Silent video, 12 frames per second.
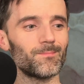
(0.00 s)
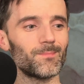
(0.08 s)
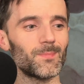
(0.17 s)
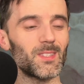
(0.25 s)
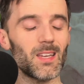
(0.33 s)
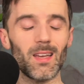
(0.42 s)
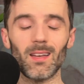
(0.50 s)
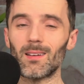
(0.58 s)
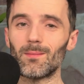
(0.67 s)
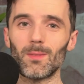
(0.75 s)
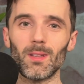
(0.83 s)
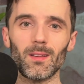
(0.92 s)

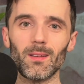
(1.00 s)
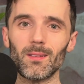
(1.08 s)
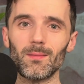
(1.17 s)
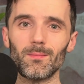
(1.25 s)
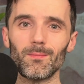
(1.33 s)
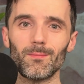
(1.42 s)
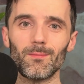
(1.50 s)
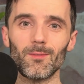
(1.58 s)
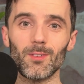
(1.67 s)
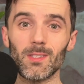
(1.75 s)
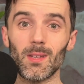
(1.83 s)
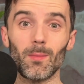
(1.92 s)
damn, like,
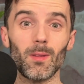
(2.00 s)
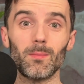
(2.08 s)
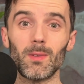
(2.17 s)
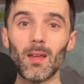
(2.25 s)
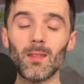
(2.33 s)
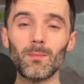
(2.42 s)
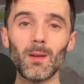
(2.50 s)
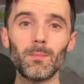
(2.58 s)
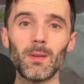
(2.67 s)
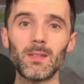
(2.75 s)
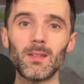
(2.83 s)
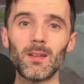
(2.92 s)
for some of them, death might
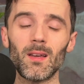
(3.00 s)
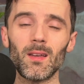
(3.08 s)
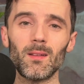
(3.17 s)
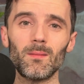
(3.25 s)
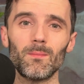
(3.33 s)
be tonight.